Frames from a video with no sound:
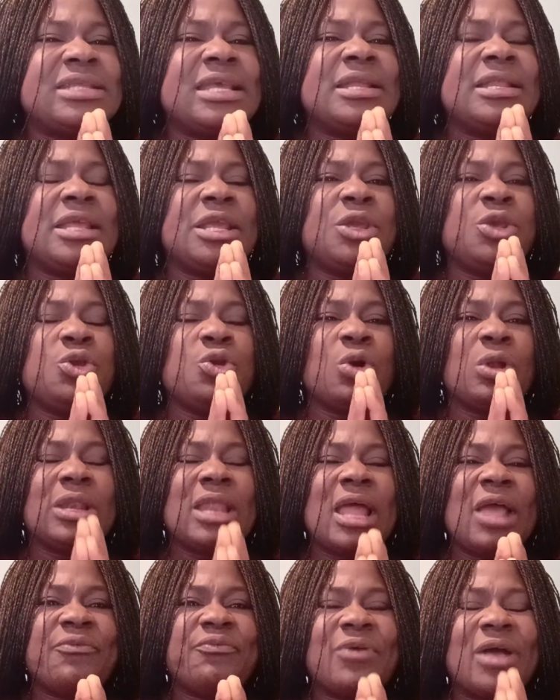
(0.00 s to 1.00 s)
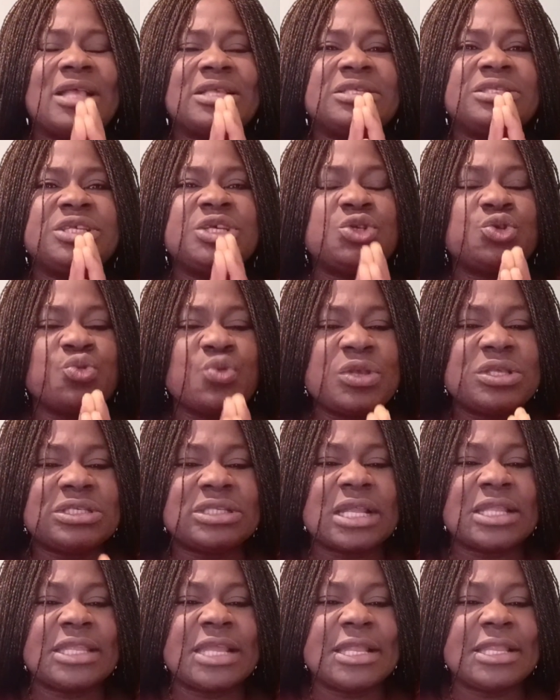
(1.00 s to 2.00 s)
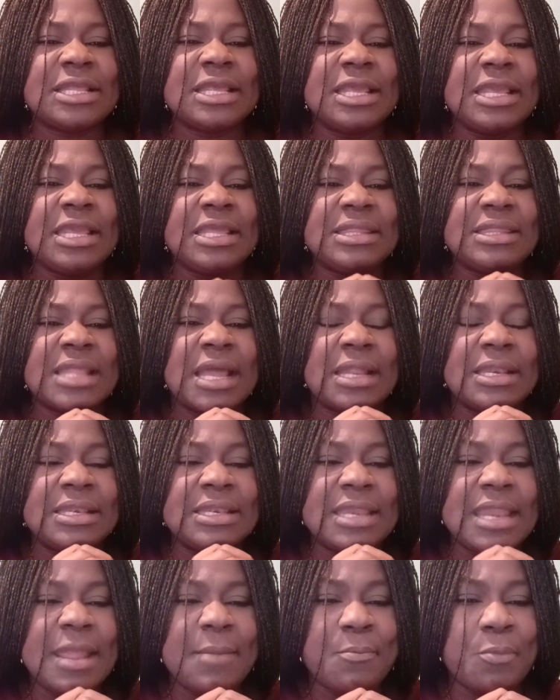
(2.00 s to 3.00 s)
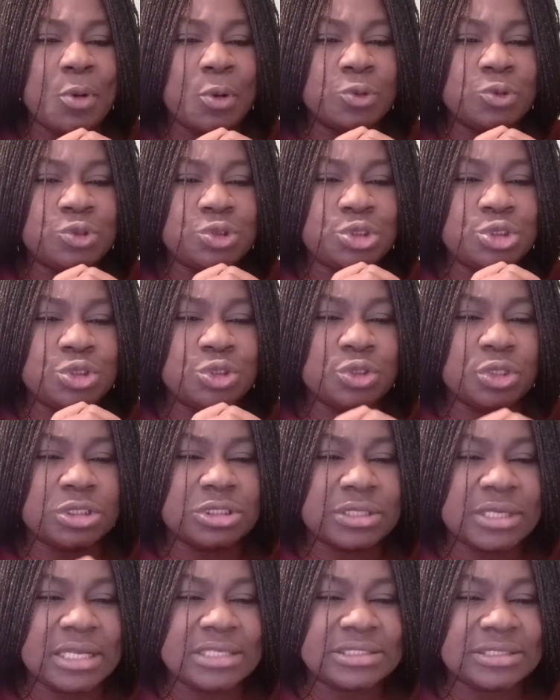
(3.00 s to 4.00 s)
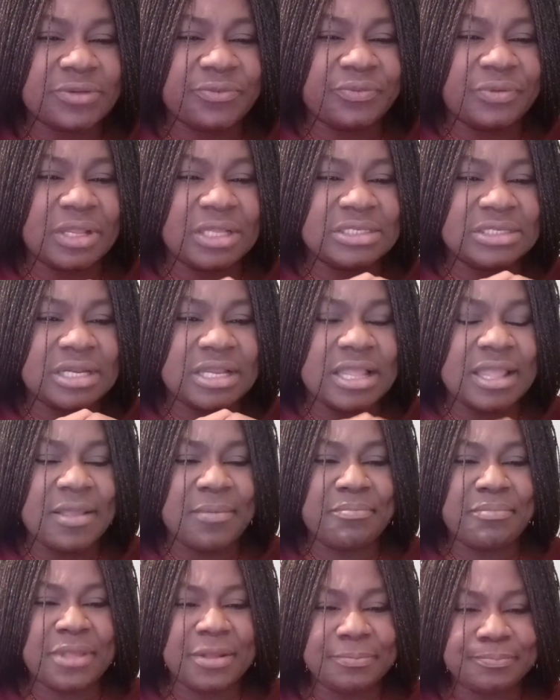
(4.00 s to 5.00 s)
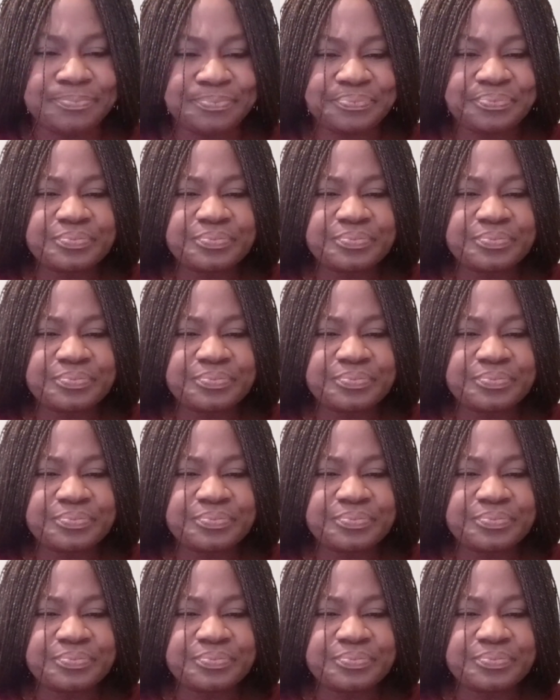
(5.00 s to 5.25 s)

thing in your life as this week started in the name of Jesus Christ of Nazareth. Amen.